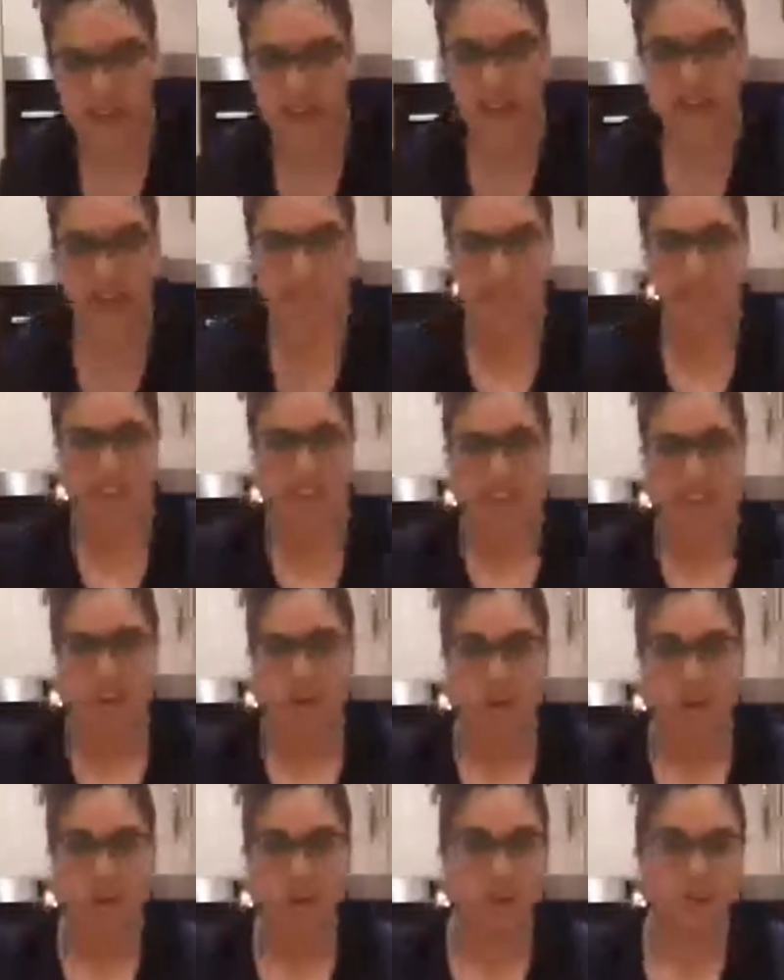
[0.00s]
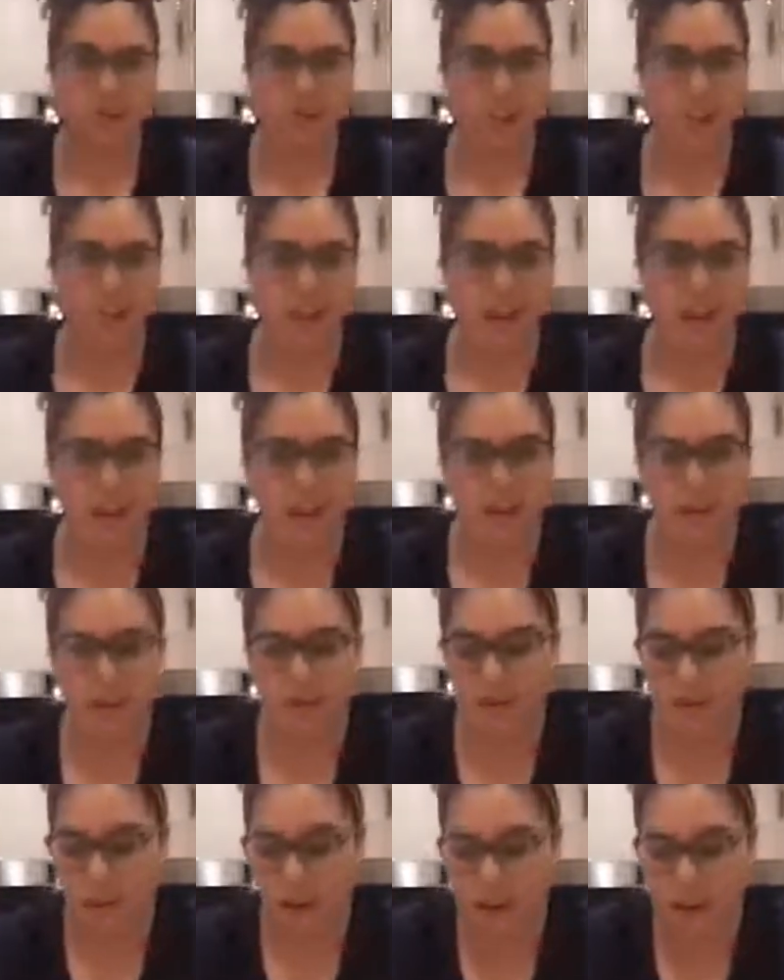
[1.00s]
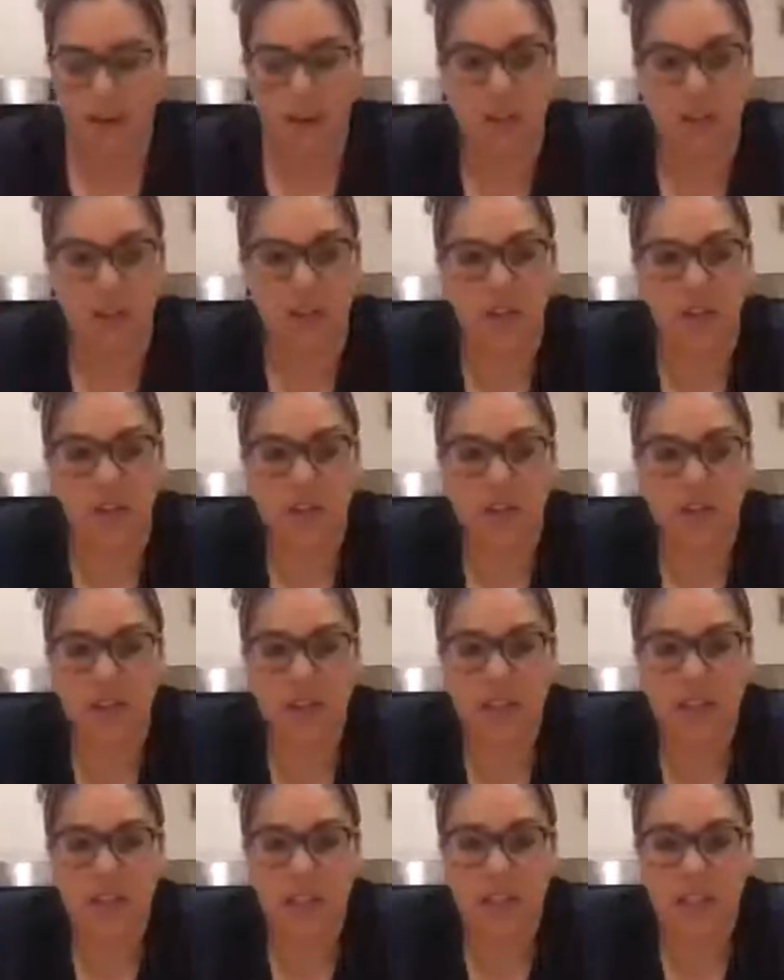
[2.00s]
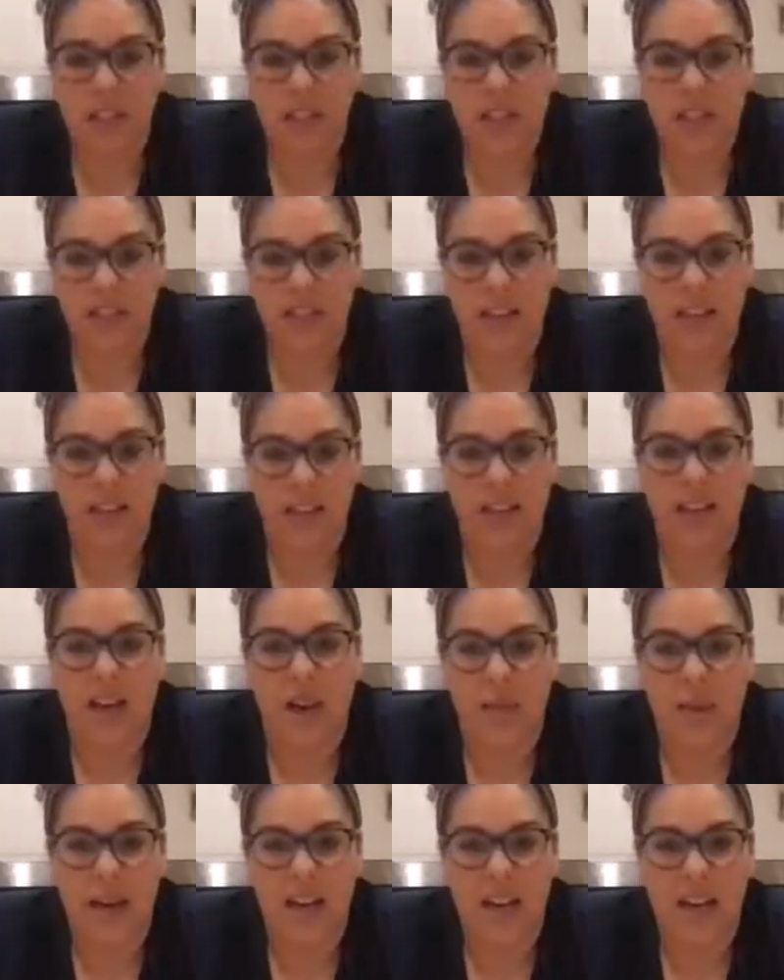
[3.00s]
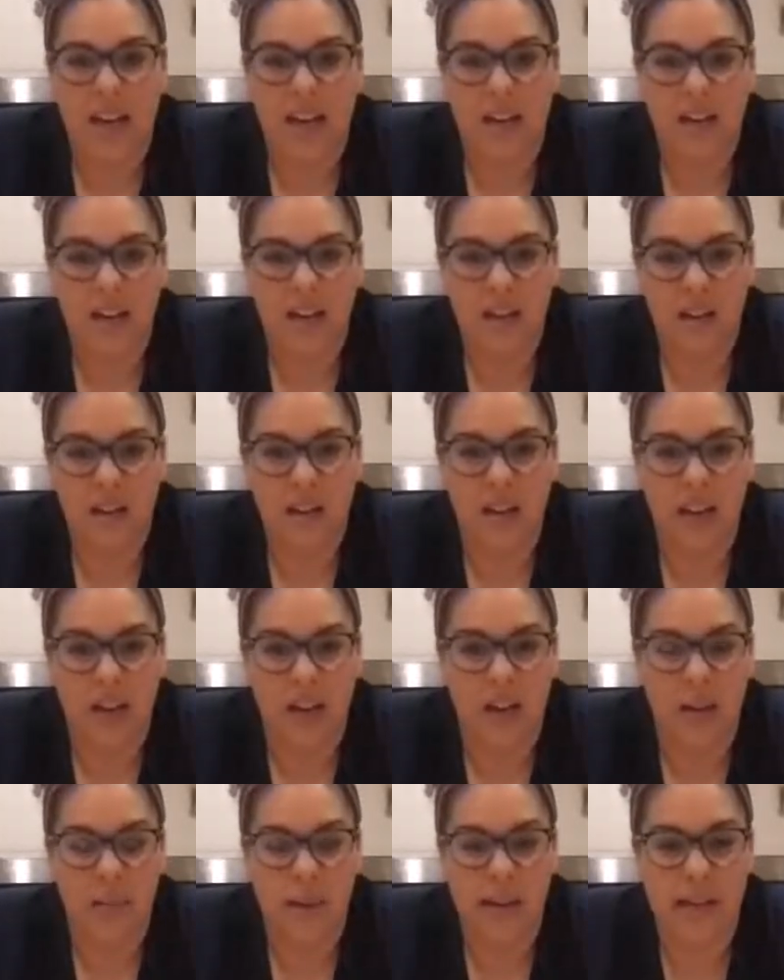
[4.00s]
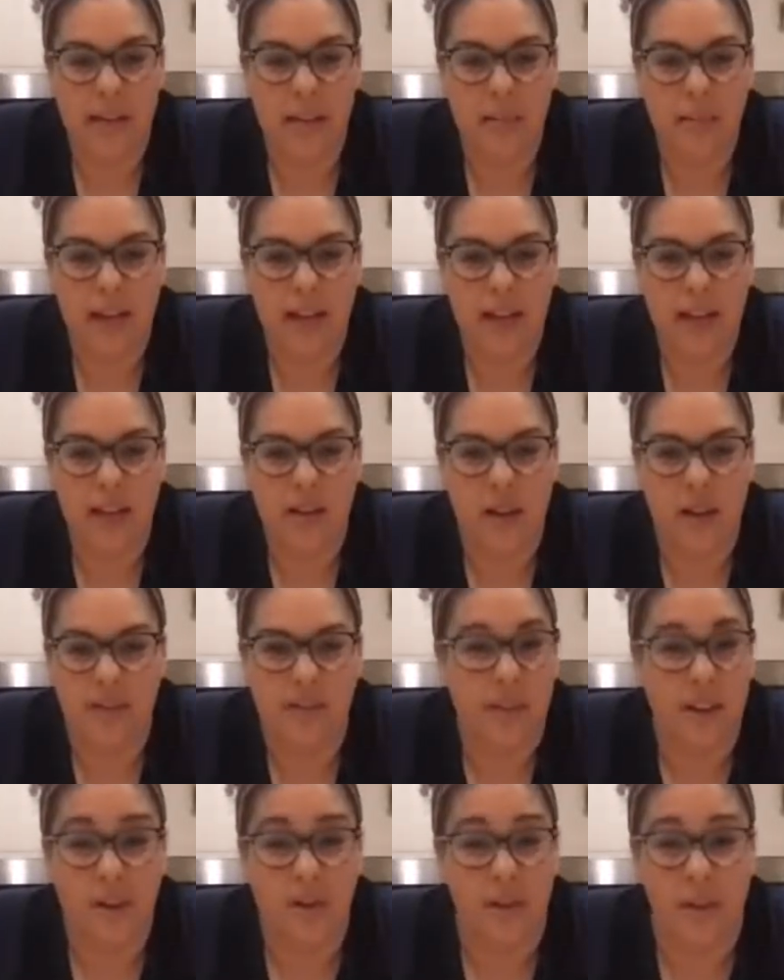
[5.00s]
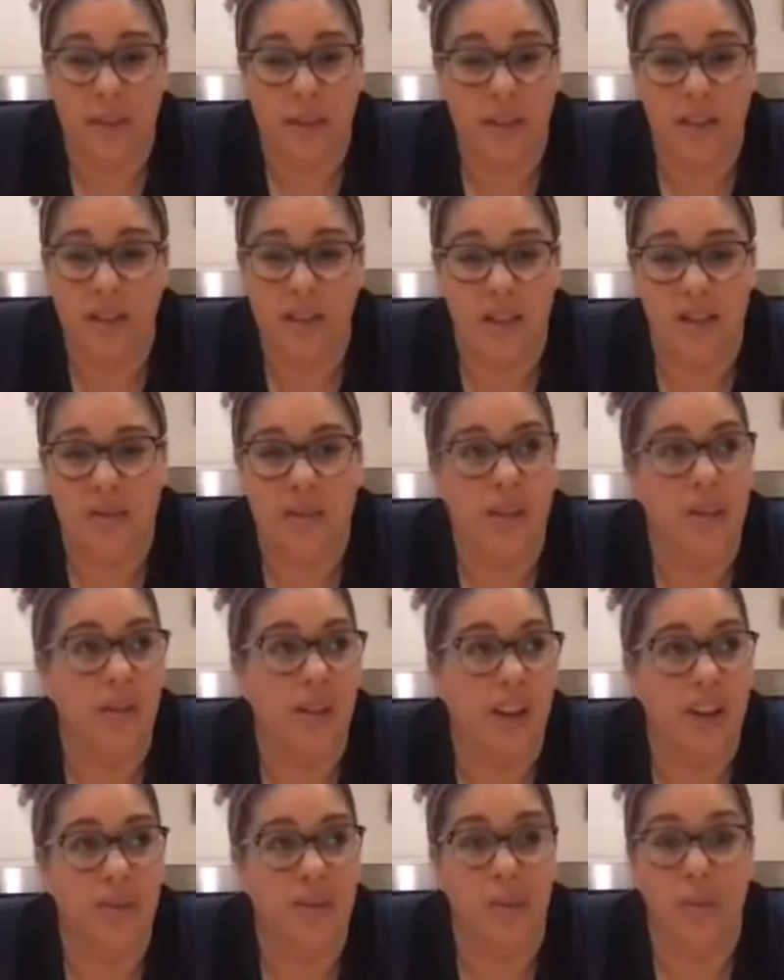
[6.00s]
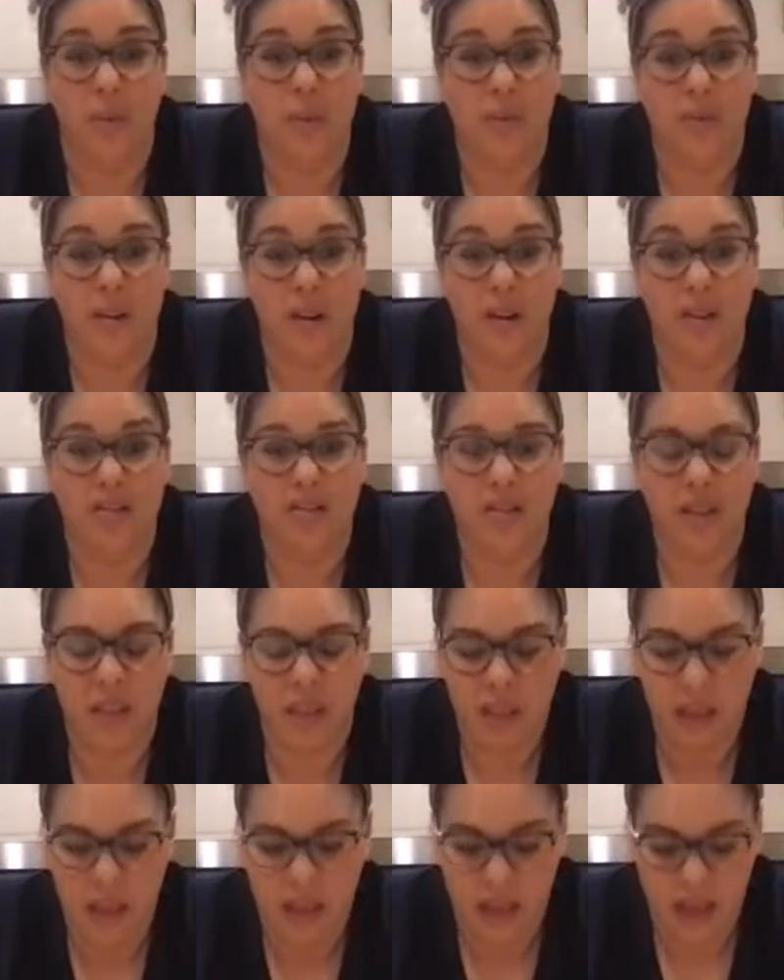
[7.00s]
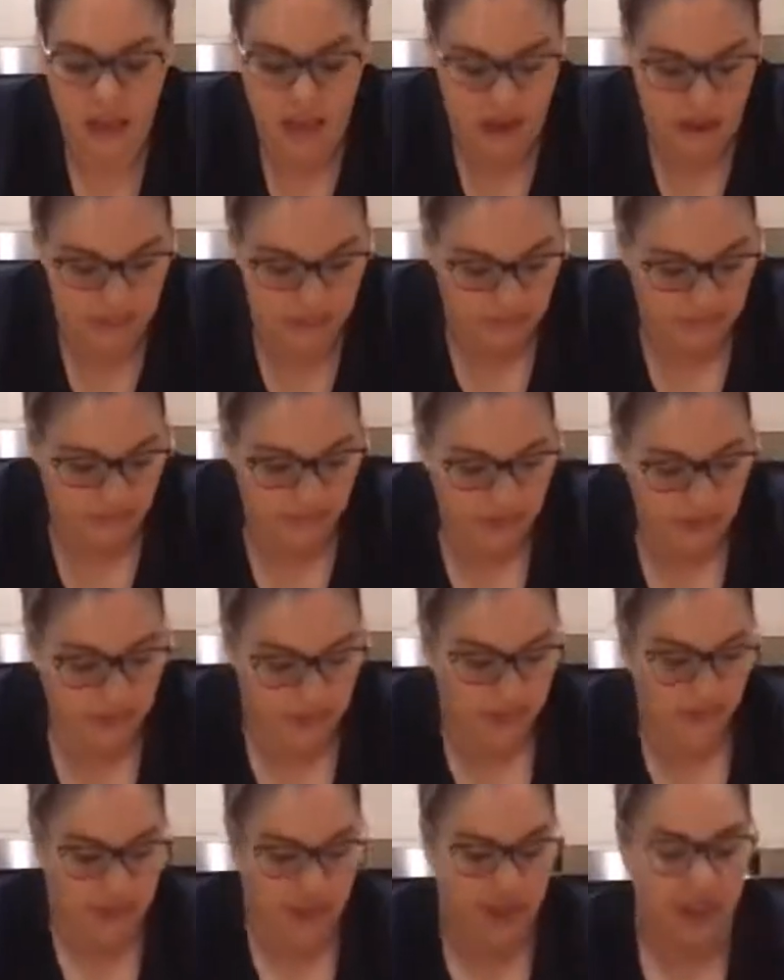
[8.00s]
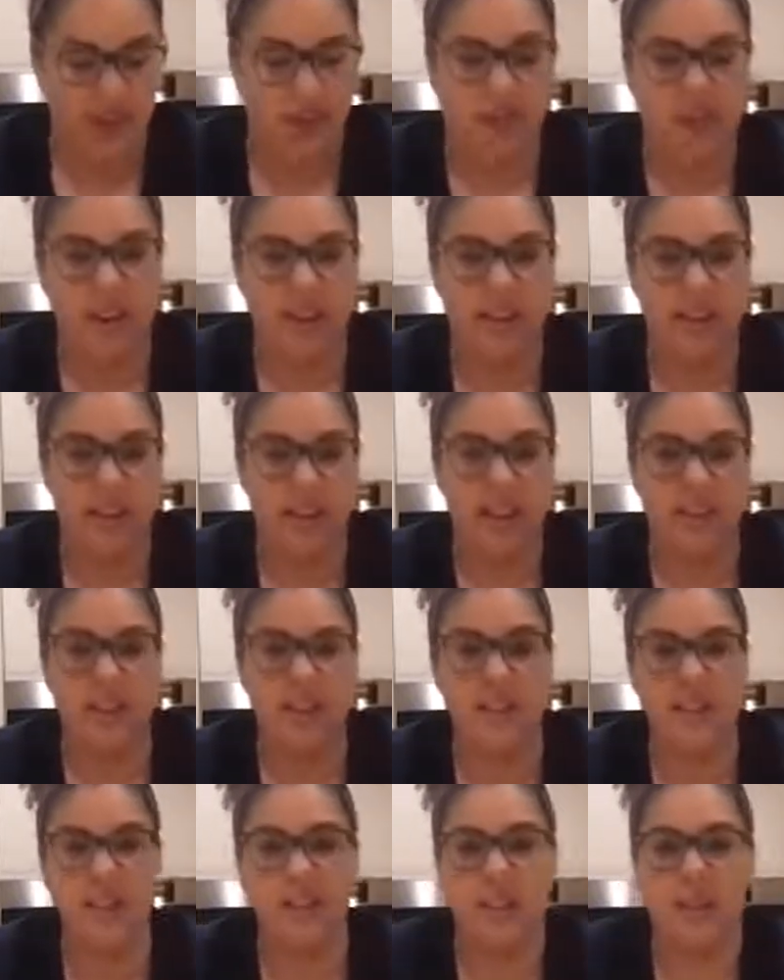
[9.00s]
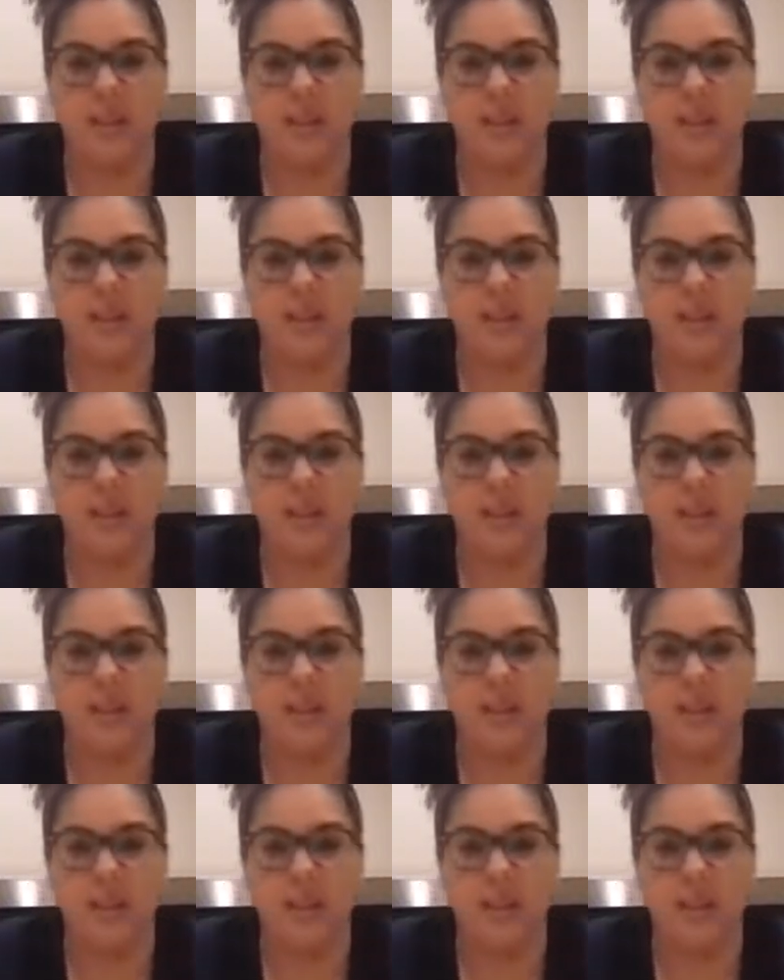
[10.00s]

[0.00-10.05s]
because it's angled, just like an angled spatula. Yeah, so get a palette. Yeah, a baker's palette knife. They're not expensive. You can get them in Hobbycraft. But for stuff like this,